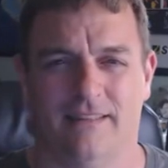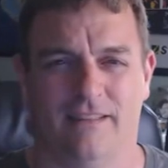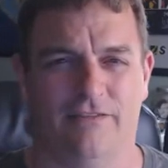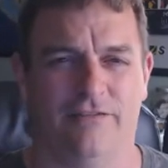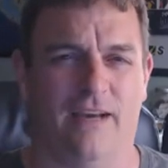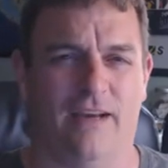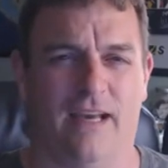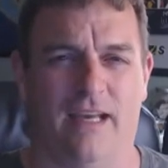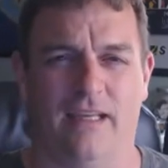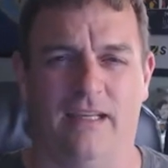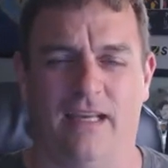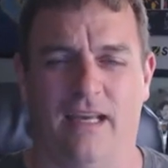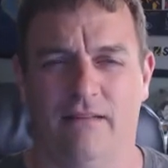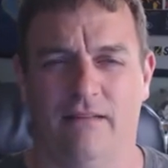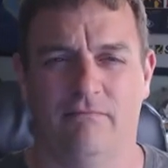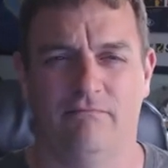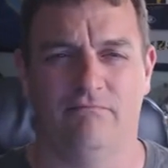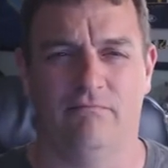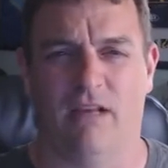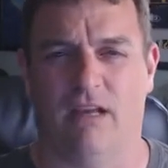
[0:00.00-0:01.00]
If I
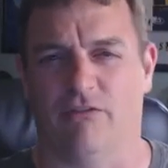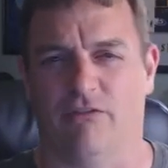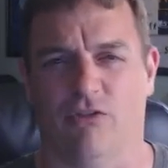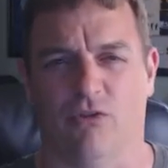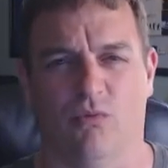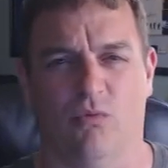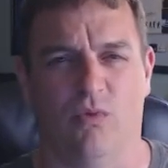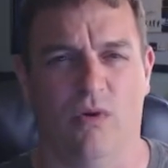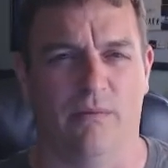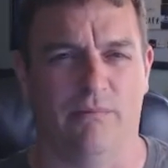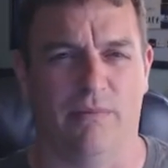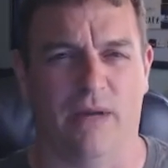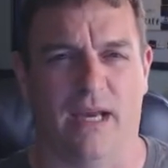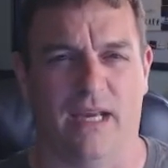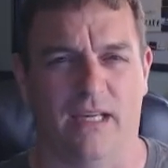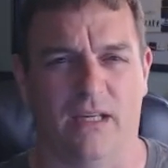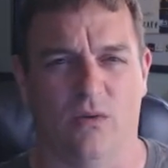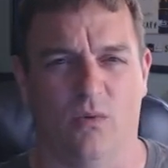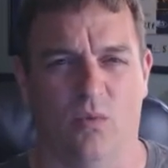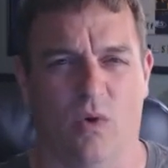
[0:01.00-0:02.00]
ever went
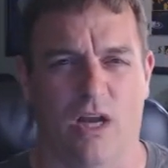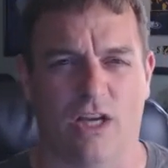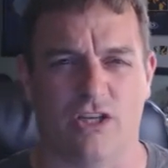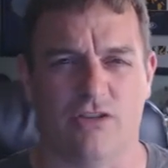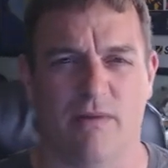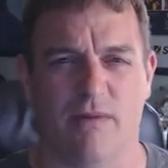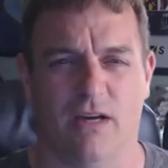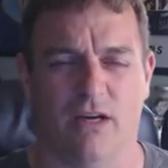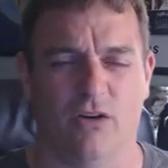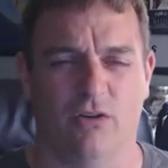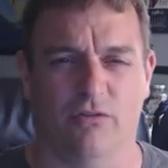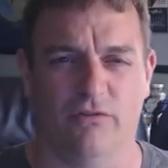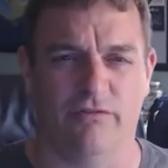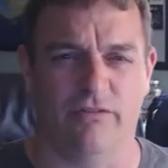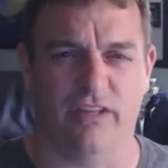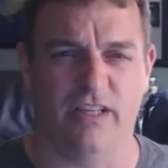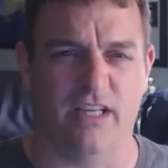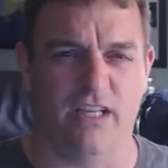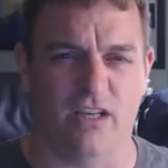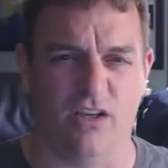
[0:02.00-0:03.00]
back and watched my own
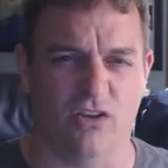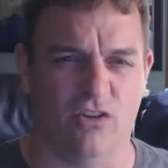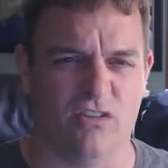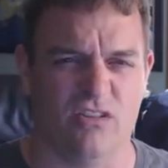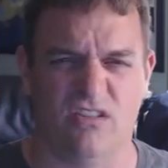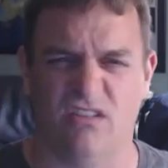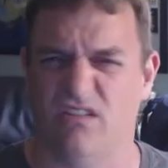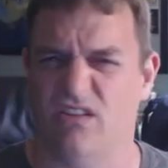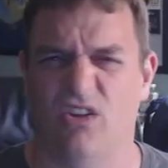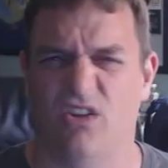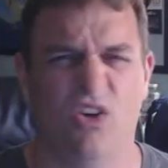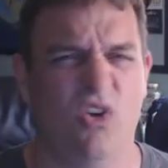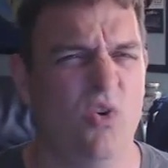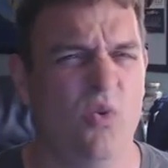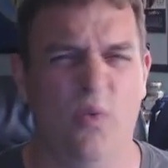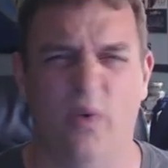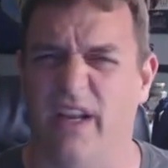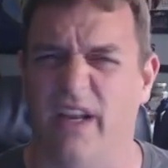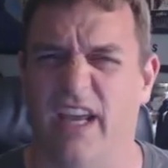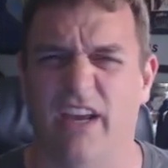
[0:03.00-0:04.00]
videos,
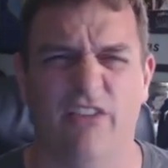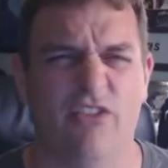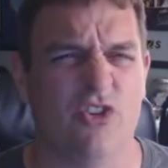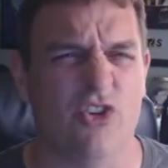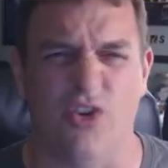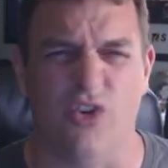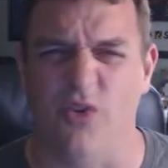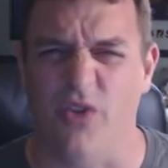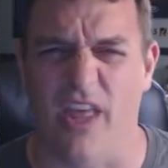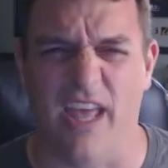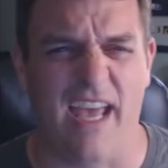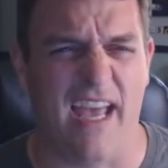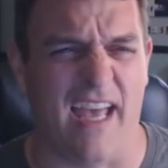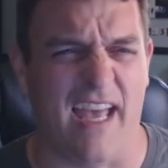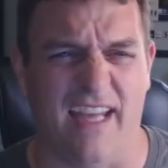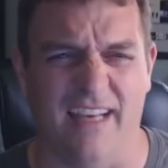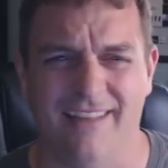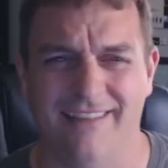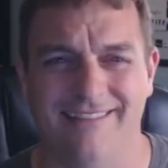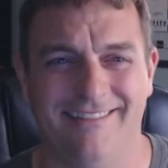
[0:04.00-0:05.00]
who would ever do
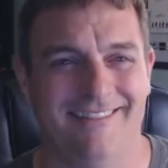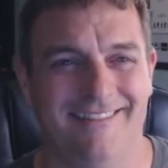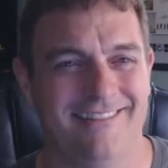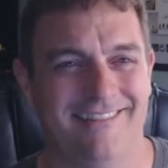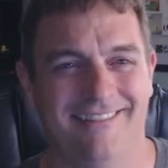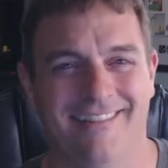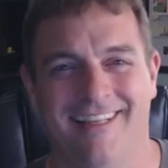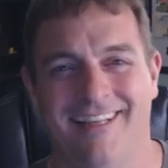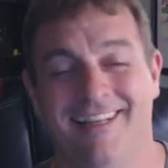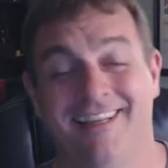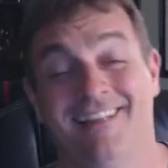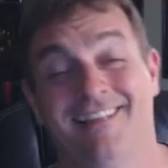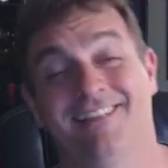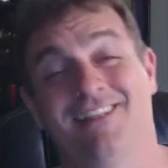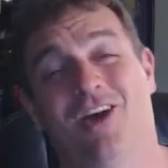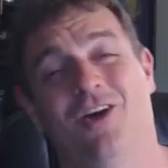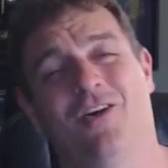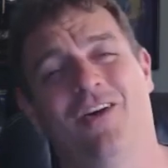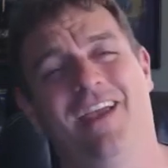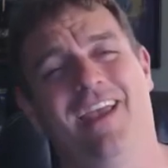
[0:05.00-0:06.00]
that?
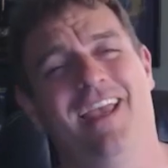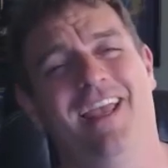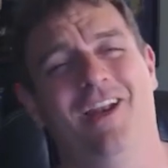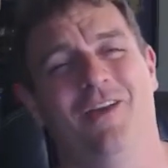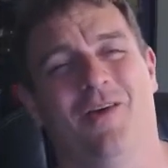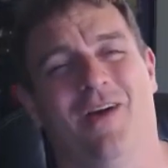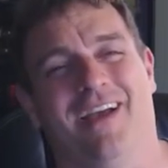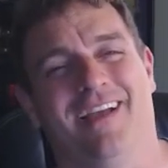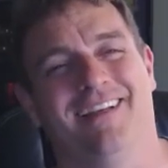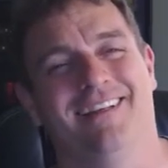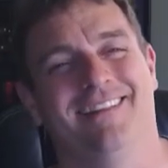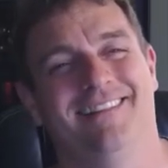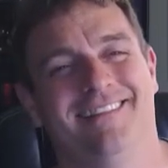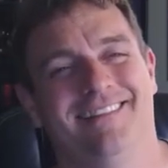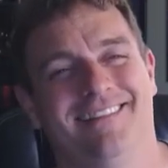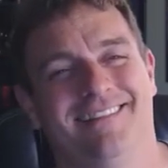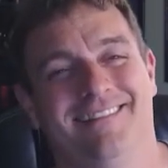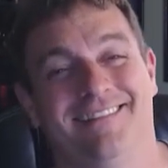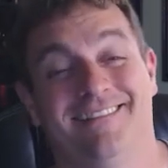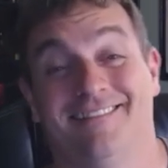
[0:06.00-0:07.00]
So, anyway,
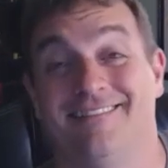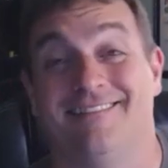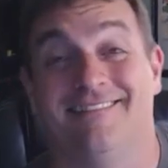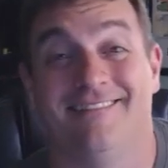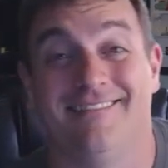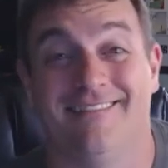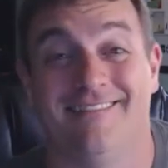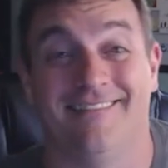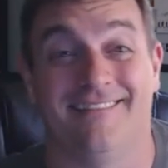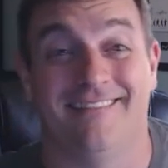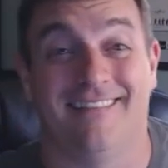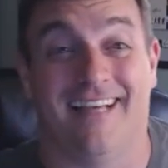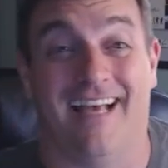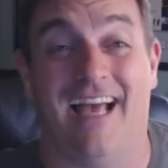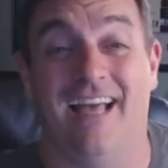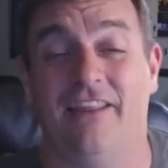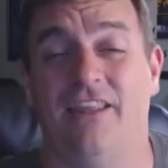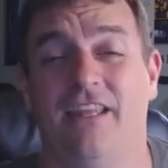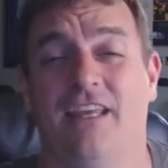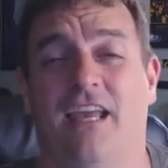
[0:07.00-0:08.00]

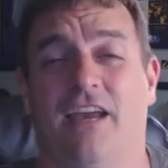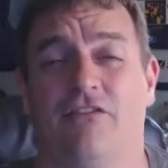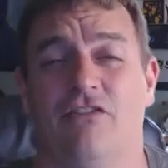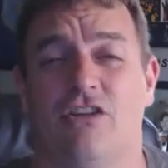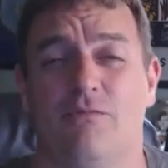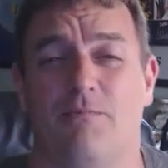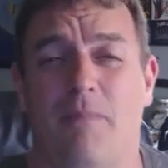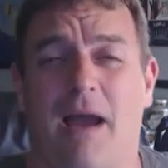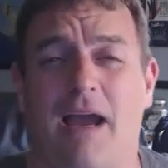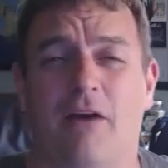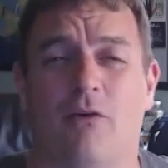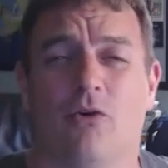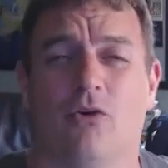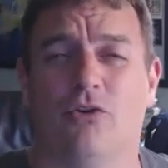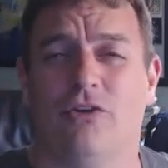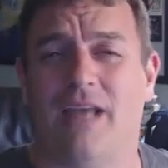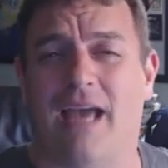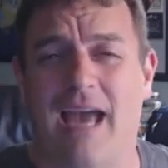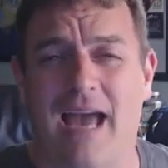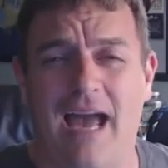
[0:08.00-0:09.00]
I think I've
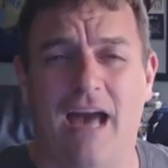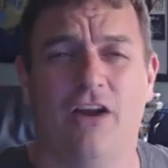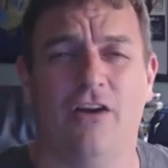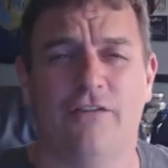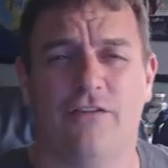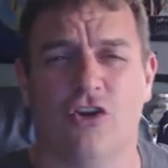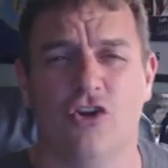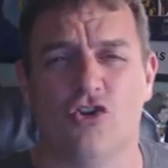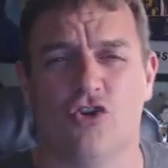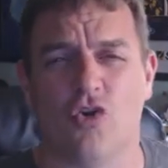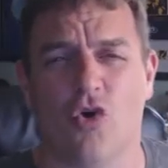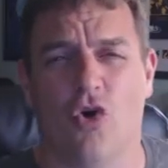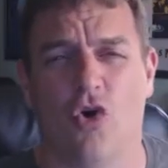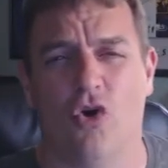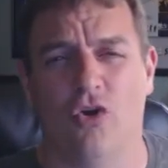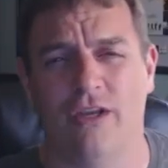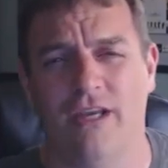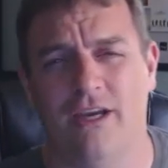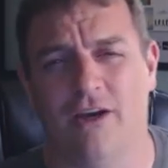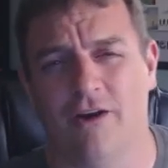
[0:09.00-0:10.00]
spiraled out of
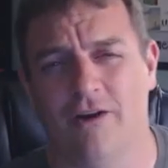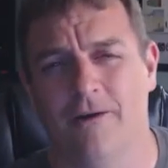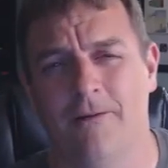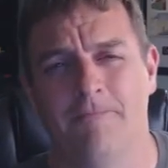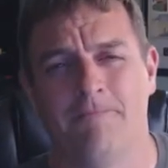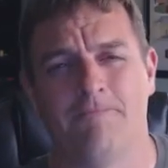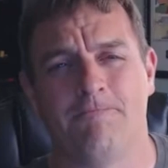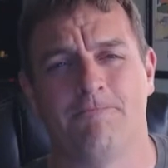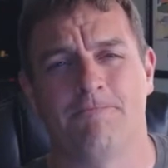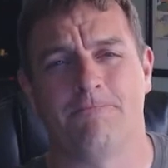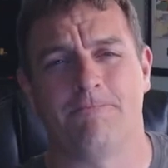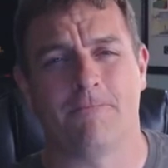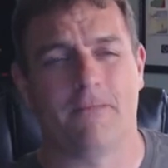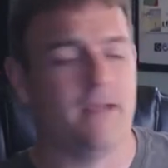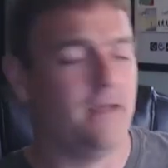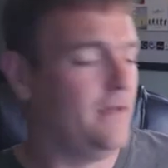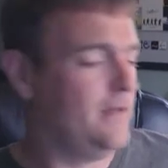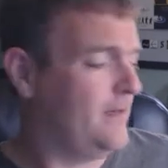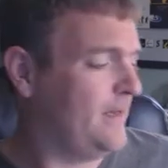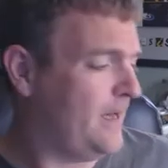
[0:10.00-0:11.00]
control here
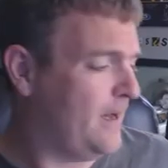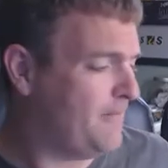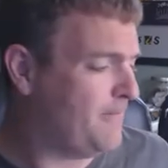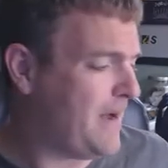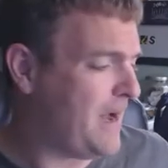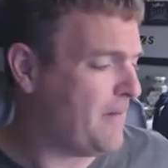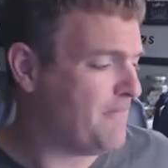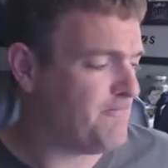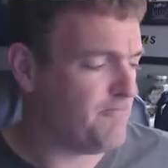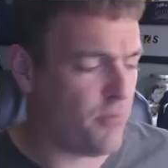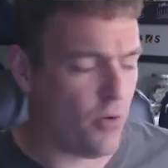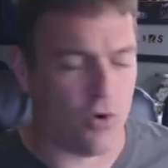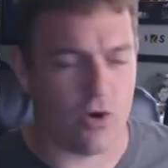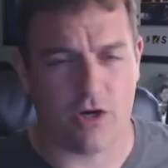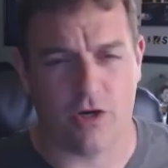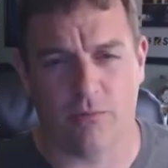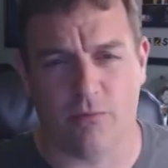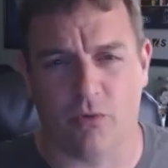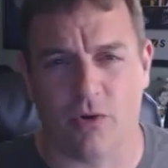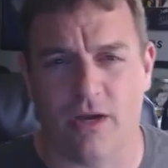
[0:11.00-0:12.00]
about
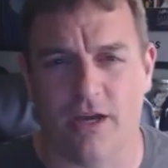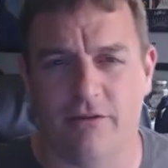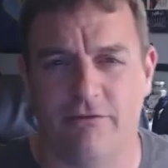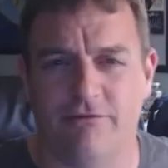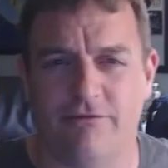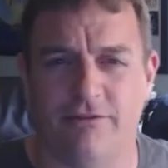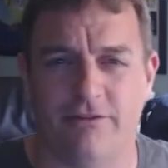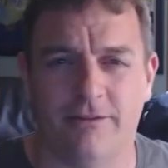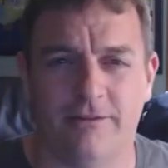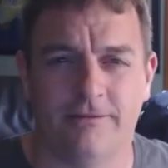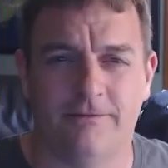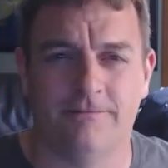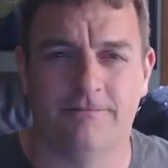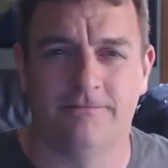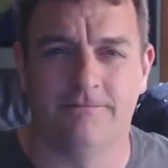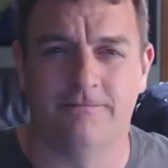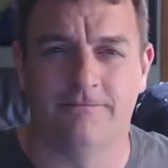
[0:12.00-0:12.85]
Borkum Riff.